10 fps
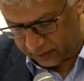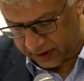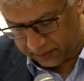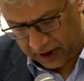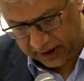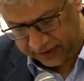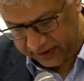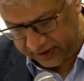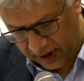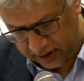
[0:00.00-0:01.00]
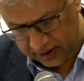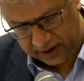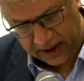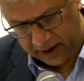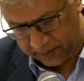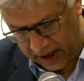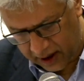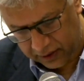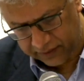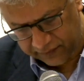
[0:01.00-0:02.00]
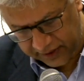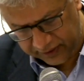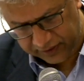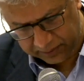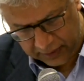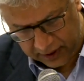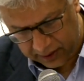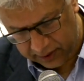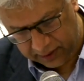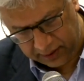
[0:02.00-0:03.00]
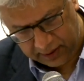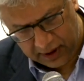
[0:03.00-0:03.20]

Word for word: when my son came out of his mother